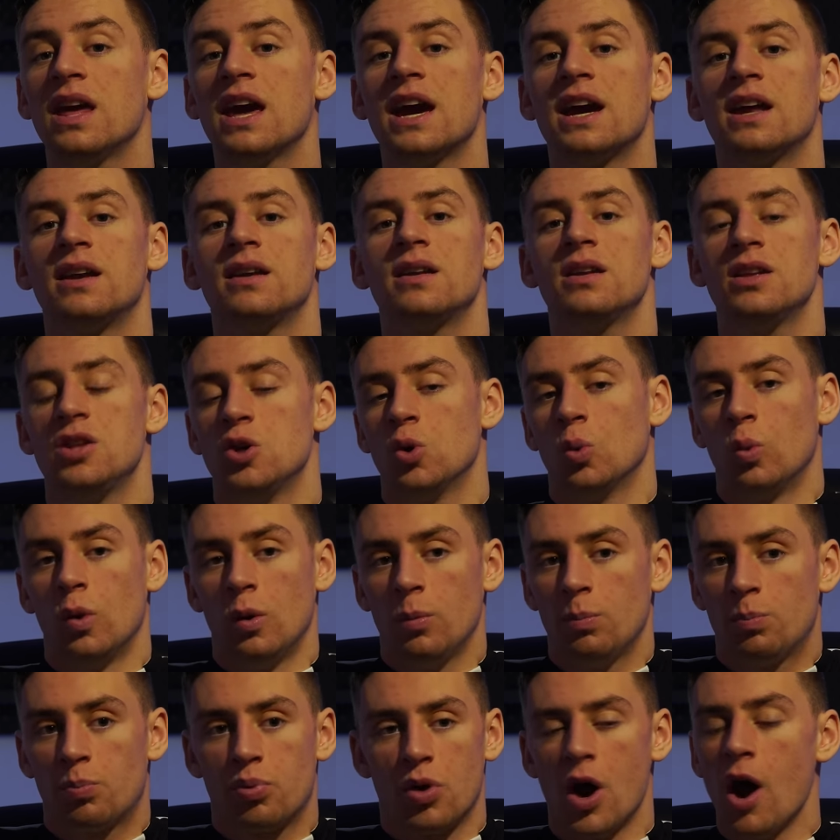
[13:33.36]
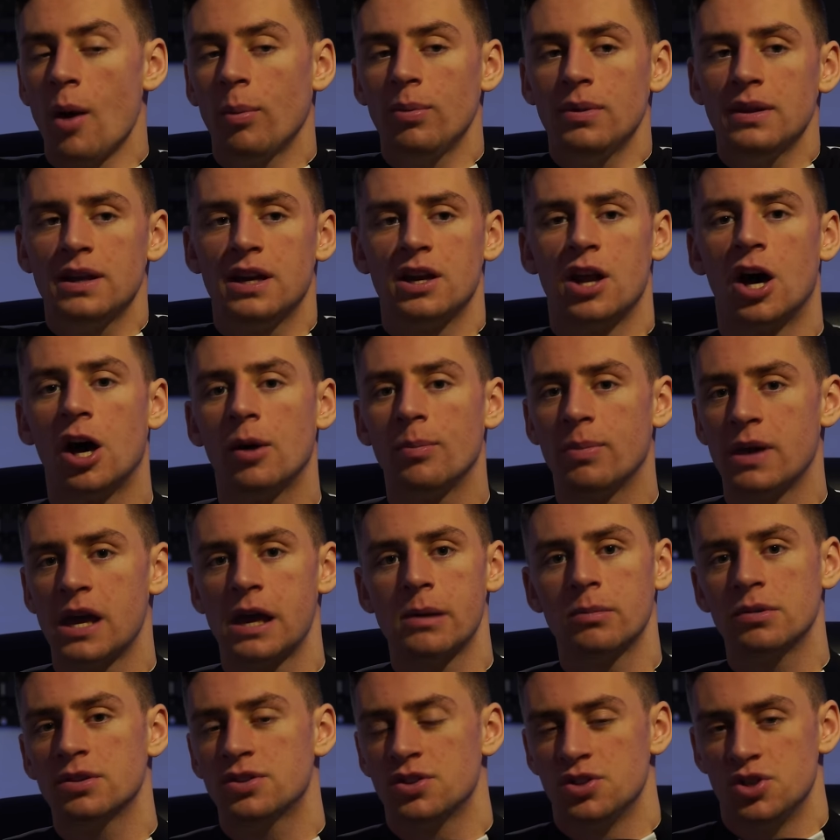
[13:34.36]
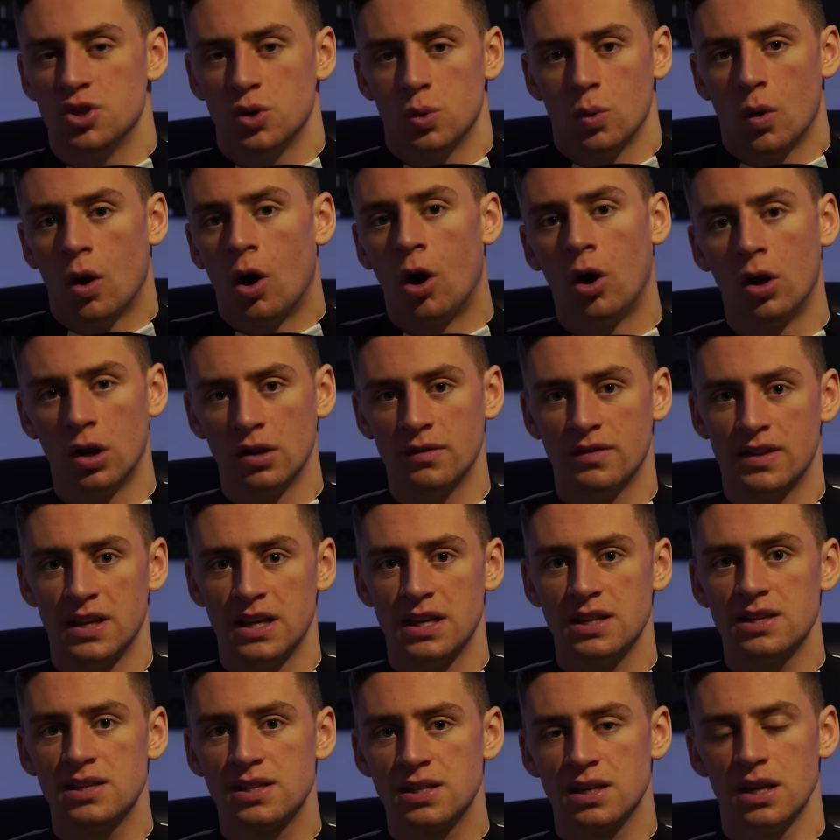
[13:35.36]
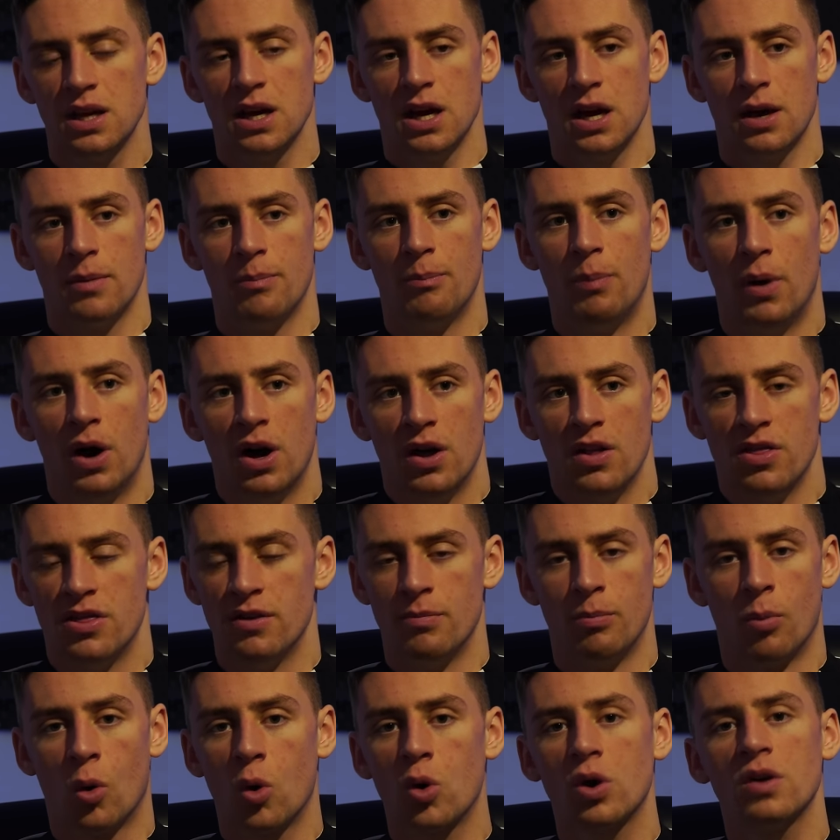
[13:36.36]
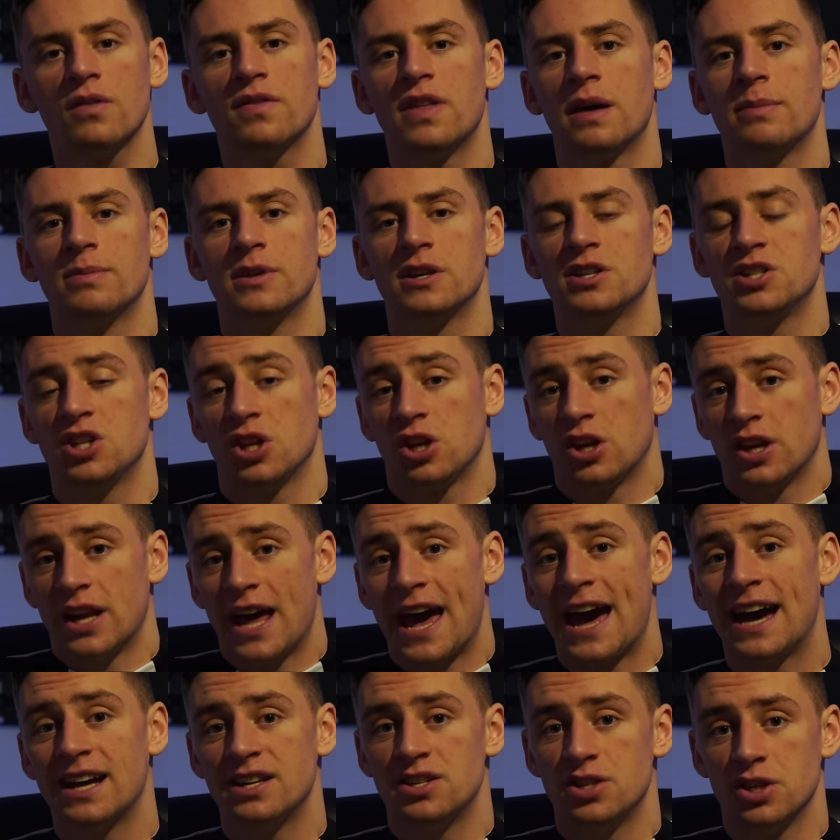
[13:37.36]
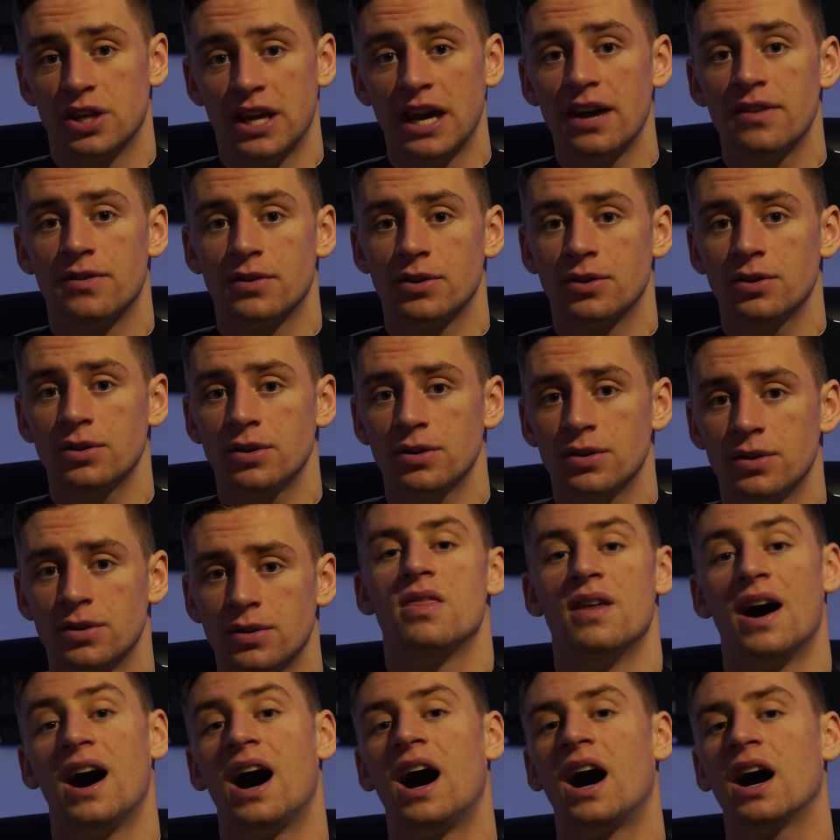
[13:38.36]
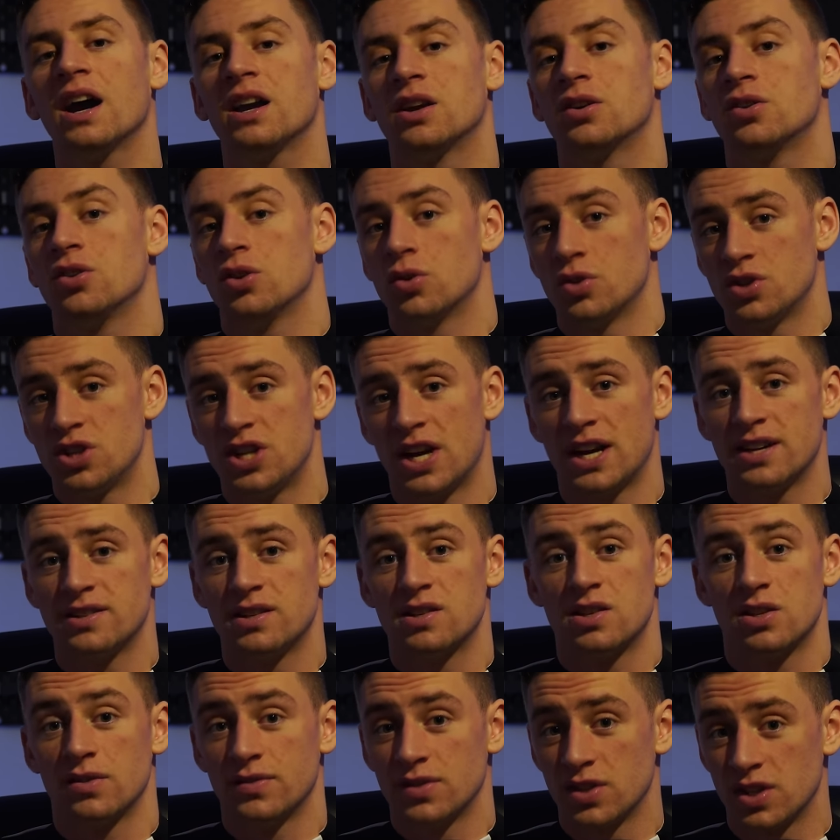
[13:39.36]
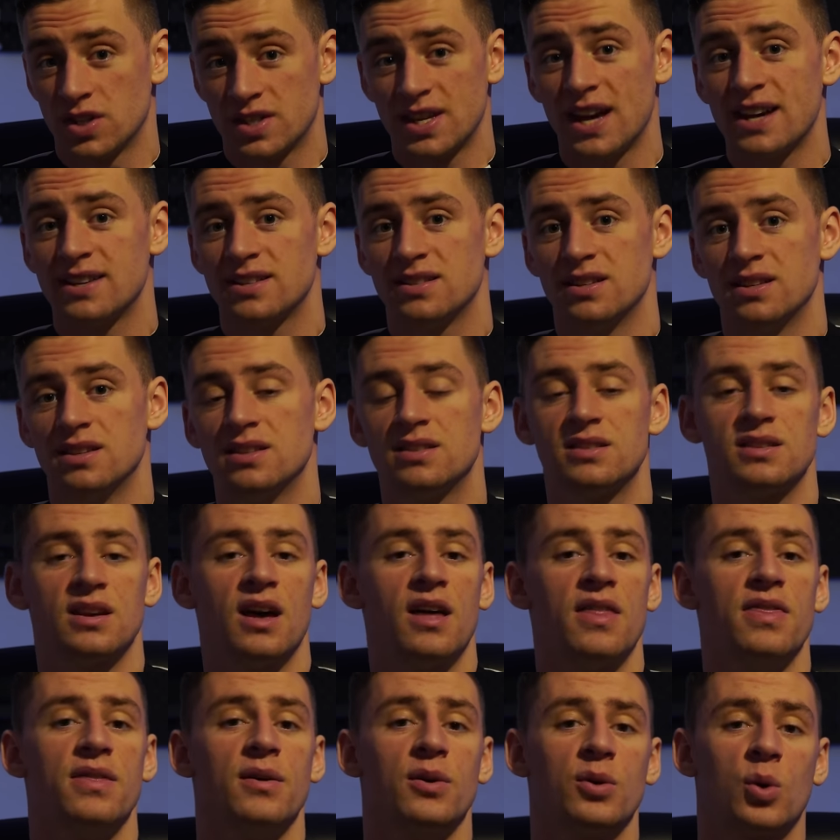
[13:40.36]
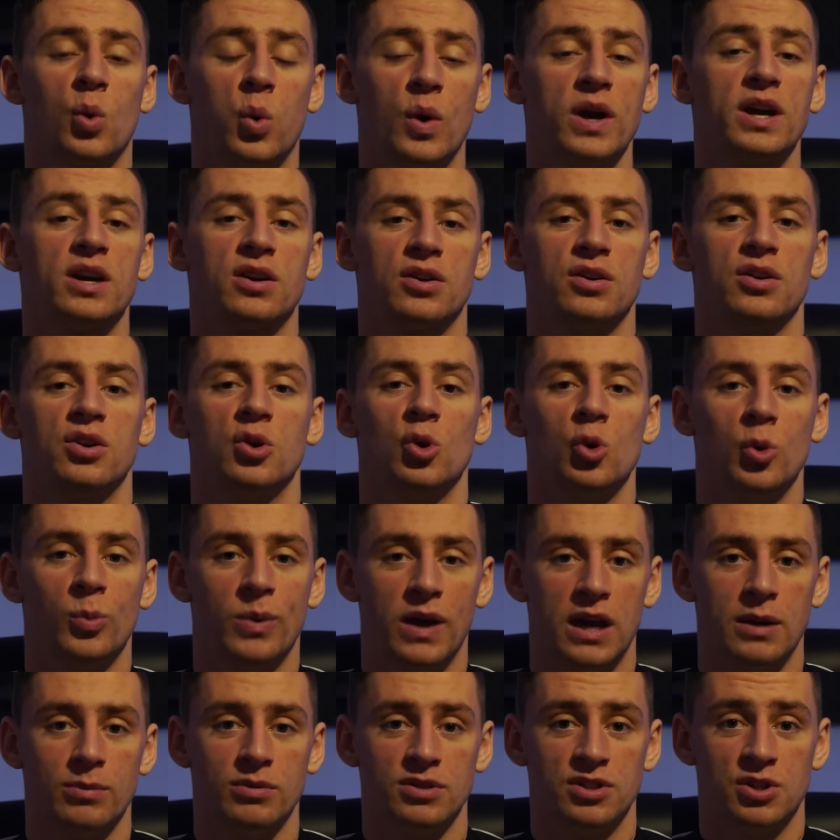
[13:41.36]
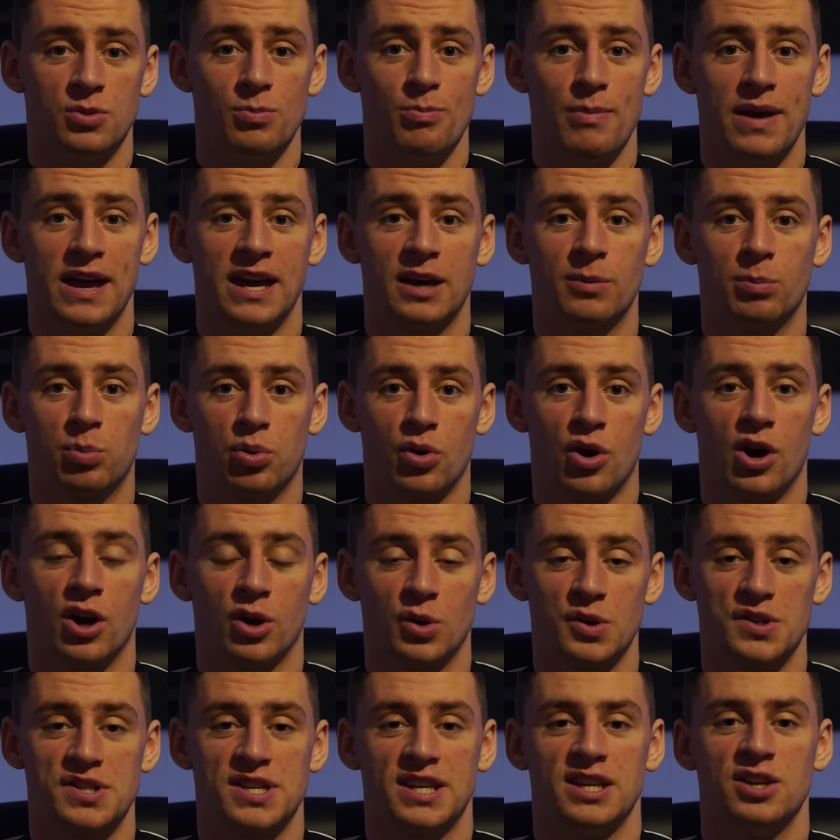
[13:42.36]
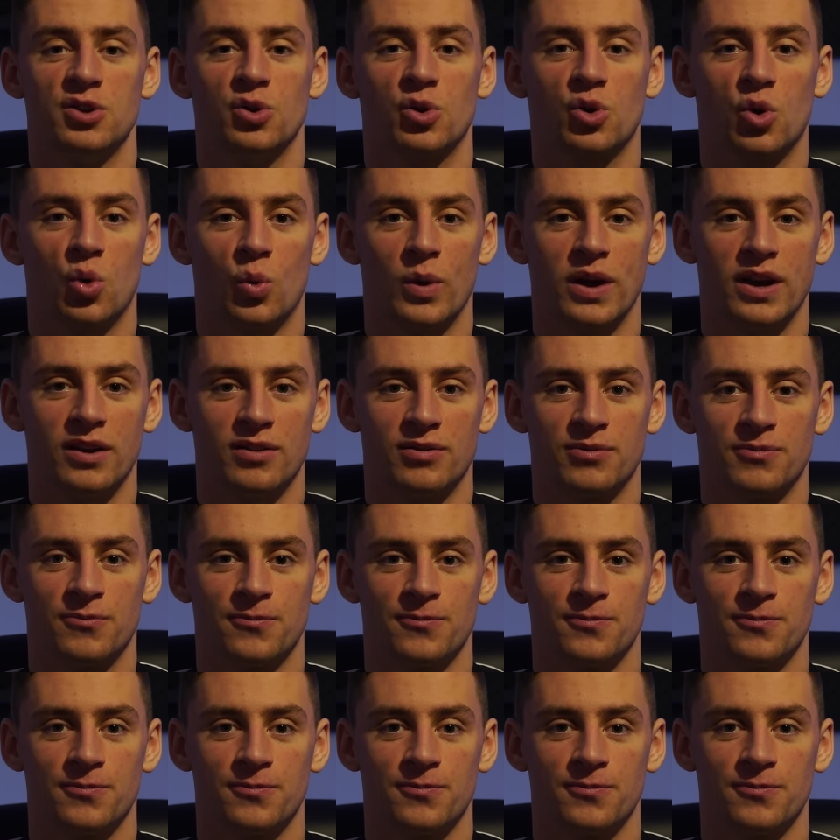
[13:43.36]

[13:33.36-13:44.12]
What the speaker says: the end, you will probably not be able to do all of these, but the more of them that you can add together, the higher your chances of success is and the quicker you'll be able to make progress in your career.